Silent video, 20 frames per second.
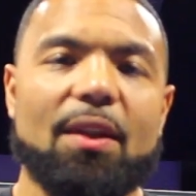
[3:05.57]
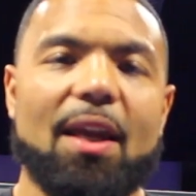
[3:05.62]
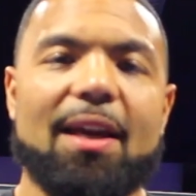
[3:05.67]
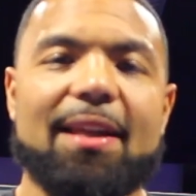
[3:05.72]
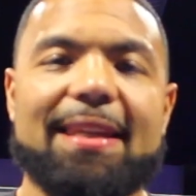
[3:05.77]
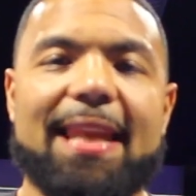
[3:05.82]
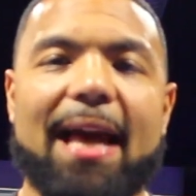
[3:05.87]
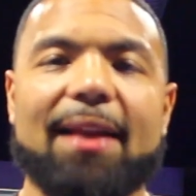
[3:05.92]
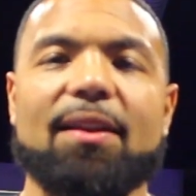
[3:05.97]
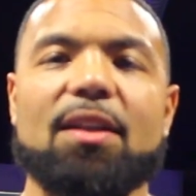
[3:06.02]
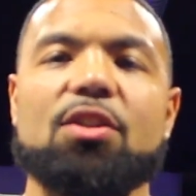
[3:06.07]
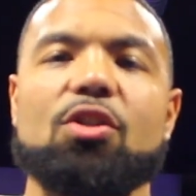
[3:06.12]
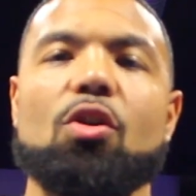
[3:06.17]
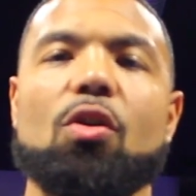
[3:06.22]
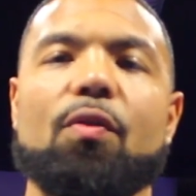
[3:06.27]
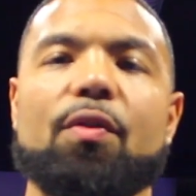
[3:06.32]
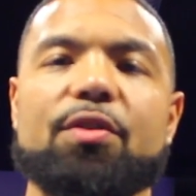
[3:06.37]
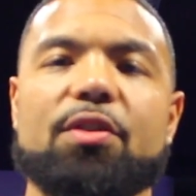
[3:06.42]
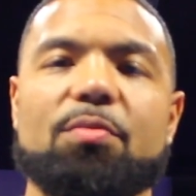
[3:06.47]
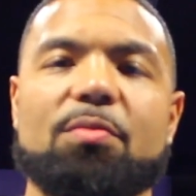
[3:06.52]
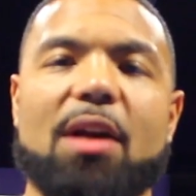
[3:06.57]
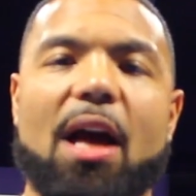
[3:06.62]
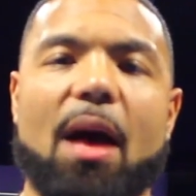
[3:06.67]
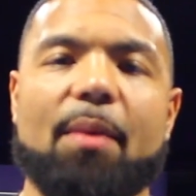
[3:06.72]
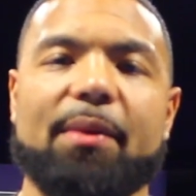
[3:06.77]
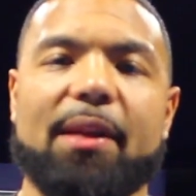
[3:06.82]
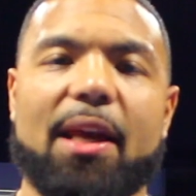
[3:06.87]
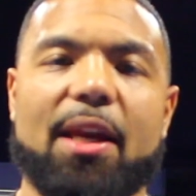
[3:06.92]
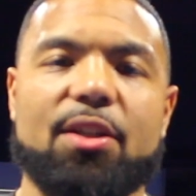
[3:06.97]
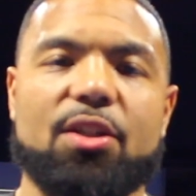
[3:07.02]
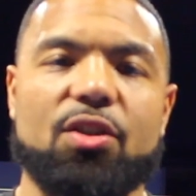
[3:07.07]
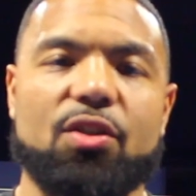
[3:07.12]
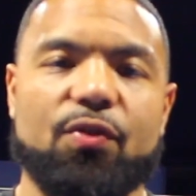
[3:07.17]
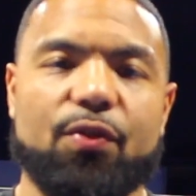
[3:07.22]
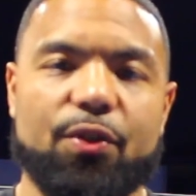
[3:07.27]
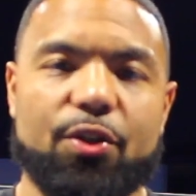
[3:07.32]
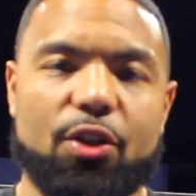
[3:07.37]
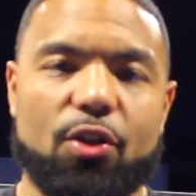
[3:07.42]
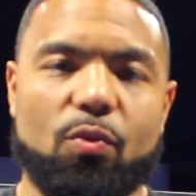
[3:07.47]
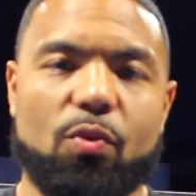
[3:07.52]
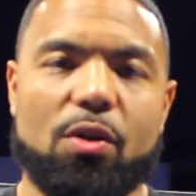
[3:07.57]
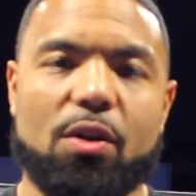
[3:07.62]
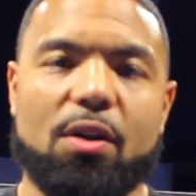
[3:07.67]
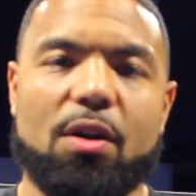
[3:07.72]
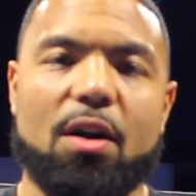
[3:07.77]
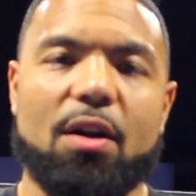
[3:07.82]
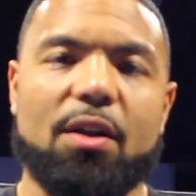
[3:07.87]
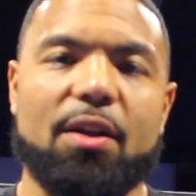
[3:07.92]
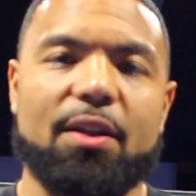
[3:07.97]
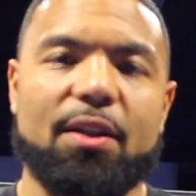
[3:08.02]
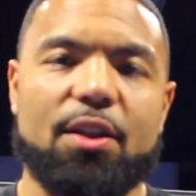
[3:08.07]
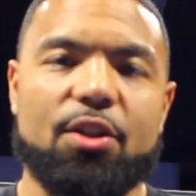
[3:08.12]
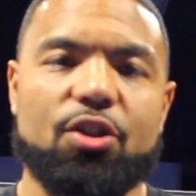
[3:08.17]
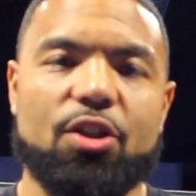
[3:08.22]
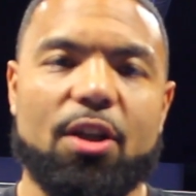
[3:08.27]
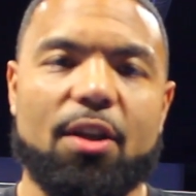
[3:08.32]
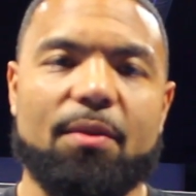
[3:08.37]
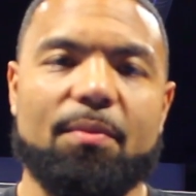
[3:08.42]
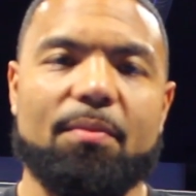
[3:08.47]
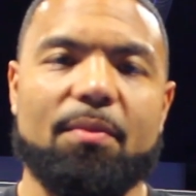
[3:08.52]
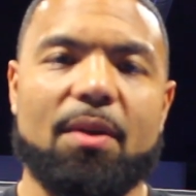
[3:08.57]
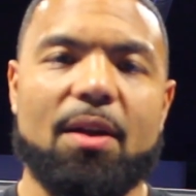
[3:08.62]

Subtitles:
Now let's go over some combinations for you to work on in the gym.